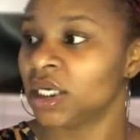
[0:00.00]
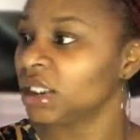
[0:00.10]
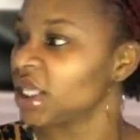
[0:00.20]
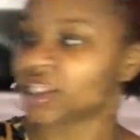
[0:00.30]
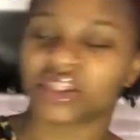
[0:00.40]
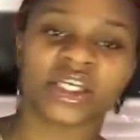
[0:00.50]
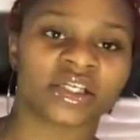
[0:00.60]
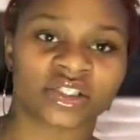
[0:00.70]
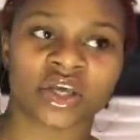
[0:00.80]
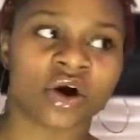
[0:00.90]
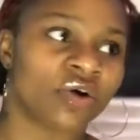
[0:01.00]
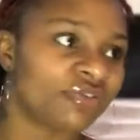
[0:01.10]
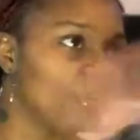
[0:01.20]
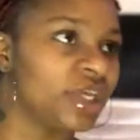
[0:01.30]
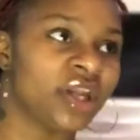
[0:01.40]
let things go and
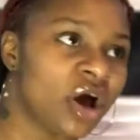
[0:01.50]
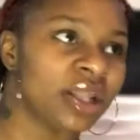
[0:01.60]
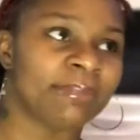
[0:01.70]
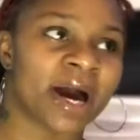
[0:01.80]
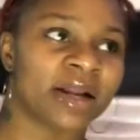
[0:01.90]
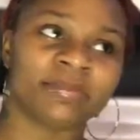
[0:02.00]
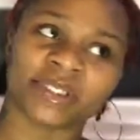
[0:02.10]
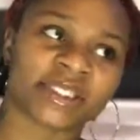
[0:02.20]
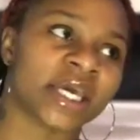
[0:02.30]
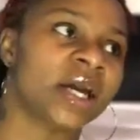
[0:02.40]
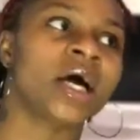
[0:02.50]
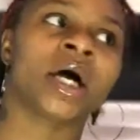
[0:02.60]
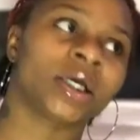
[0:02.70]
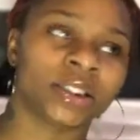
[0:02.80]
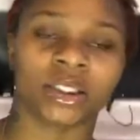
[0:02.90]
forget all about them and say,
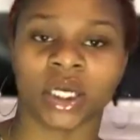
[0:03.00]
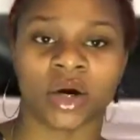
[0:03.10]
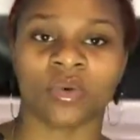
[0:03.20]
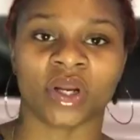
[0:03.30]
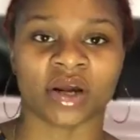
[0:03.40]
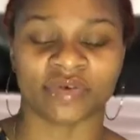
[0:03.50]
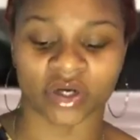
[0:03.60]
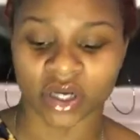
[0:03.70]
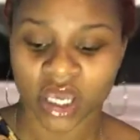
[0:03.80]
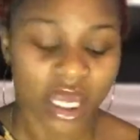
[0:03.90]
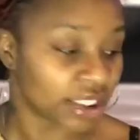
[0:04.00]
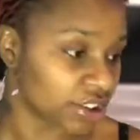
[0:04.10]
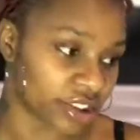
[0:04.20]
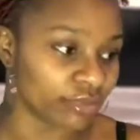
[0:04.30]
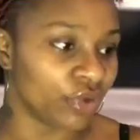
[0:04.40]
you know, whatever, and
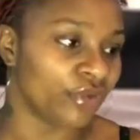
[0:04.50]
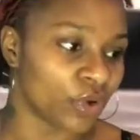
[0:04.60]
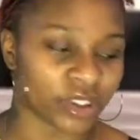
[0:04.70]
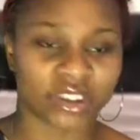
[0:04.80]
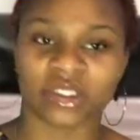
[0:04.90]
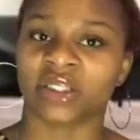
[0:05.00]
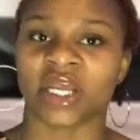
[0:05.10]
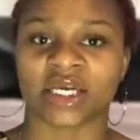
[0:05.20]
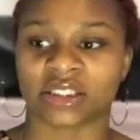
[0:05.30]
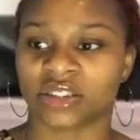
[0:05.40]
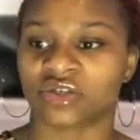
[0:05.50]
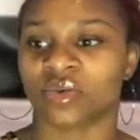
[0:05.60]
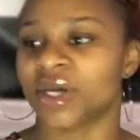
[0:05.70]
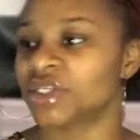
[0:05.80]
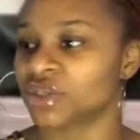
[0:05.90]
just move on to the next
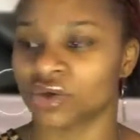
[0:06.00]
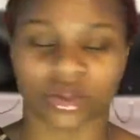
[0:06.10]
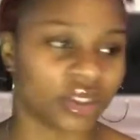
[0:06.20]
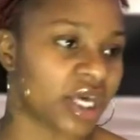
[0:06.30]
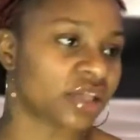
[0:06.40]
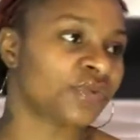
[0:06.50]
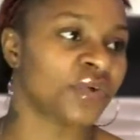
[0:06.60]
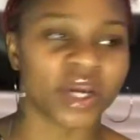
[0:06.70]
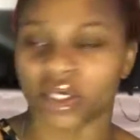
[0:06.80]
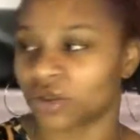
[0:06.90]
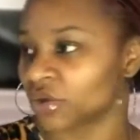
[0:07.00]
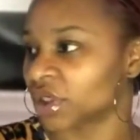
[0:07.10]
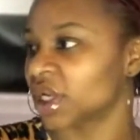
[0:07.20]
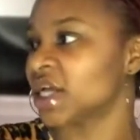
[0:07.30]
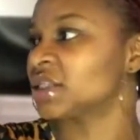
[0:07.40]
situation or the next friend or the
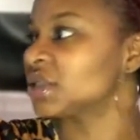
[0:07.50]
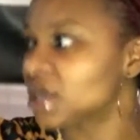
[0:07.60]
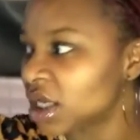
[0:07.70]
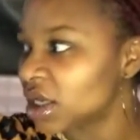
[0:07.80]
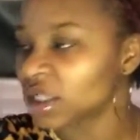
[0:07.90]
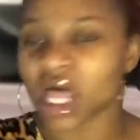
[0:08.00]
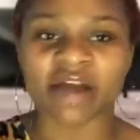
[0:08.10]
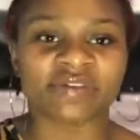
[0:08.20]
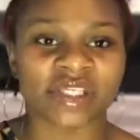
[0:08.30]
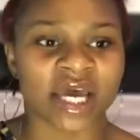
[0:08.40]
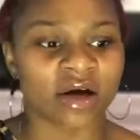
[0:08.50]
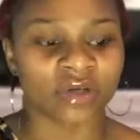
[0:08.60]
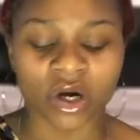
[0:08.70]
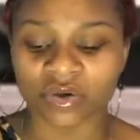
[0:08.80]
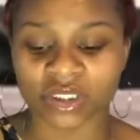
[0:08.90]
next lifestyle.
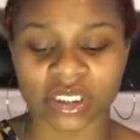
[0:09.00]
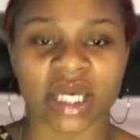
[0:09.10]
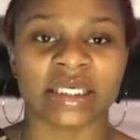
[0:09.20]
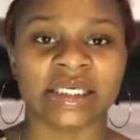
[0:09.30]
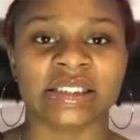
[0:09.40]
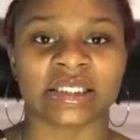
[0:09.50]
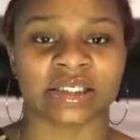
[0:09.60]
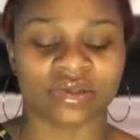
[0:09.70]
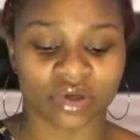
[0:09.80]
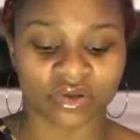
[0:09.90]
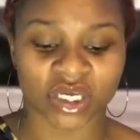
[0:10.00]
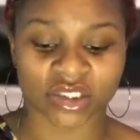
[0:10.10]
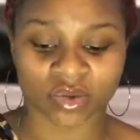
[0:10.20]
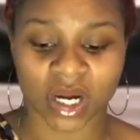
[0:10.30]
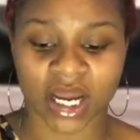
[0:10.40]
No, it's not easy. You know, that's
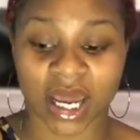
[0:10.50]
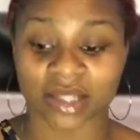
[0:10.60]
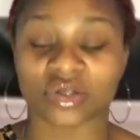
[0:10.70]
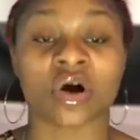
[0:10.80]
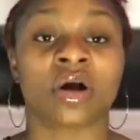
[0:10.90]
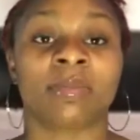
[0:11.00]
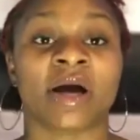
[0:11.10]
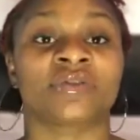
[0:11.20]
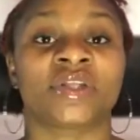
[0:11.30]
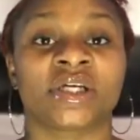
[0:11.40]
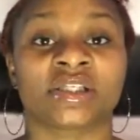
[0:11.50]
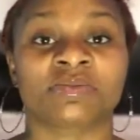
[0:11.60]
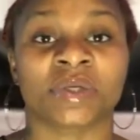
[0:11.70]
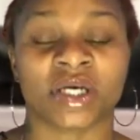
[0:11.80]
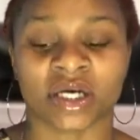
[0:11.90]
why I talk about things,
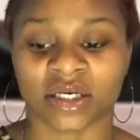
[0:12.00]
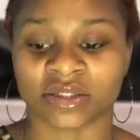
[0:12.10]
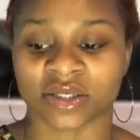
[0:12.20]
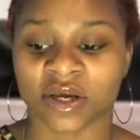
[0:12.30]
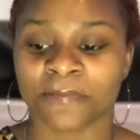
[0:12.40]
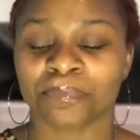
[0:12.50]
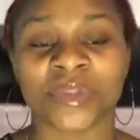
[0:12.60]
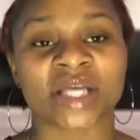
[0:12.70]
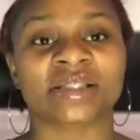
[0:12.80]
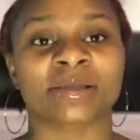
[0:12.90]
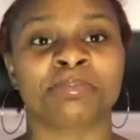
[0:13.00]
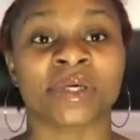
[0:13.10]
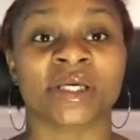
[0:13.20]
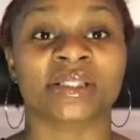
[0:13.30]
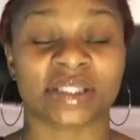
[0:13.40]
because that's a
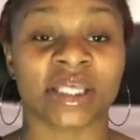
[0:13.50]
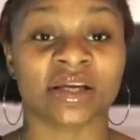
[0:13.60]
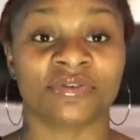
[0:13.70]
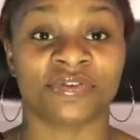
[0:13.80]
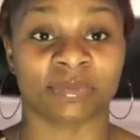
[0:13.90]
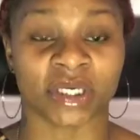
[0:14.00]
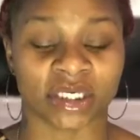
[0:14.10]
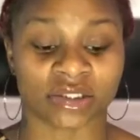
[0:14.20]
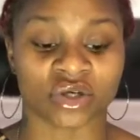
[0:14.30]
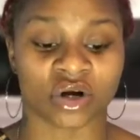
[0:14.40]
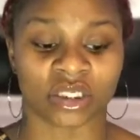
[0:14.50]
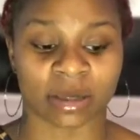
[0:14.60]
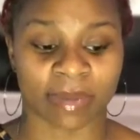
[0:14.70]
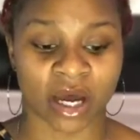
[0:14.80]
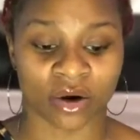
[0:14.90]
big thing for me, is talking
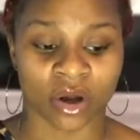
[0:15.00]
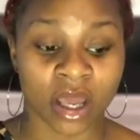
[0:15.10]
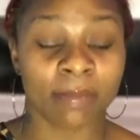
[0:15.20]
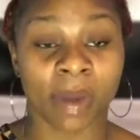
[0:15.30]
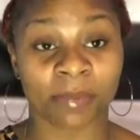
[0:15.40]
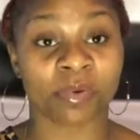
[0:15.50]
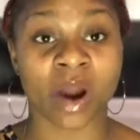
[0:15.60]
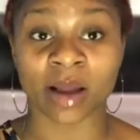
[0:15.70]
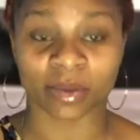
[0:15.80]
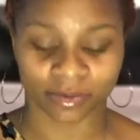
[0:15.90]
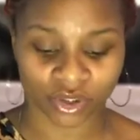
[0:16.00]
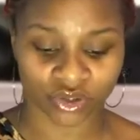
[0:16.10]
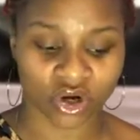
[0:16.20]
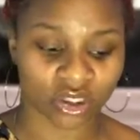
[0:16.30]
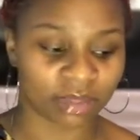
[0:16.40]
about my problems or
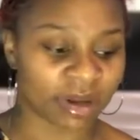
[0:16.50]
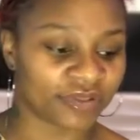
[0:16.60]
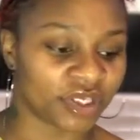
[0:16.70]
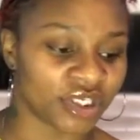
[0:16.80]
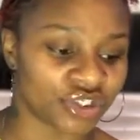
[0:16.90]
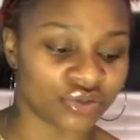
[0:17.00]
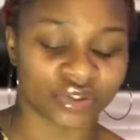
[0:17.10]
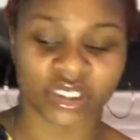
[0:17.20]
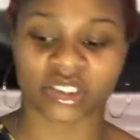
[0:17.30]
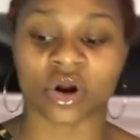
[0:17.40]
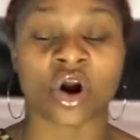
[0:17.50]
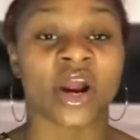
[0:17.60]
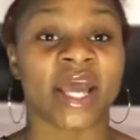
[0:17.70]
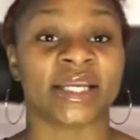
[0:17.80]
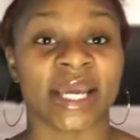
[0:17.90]
talking about the issues that are
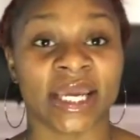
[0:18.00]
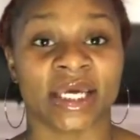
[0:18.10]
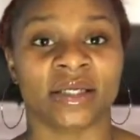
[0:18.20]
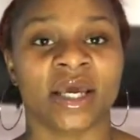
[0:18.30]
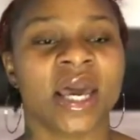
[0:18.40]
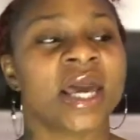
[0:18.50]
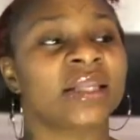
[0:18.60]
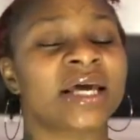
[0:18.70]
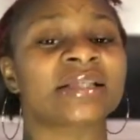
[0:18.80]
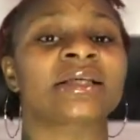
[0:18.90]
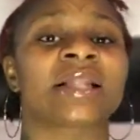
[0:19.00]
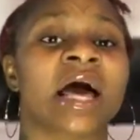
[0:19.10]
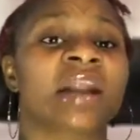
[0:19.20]
at hand. And that's a lot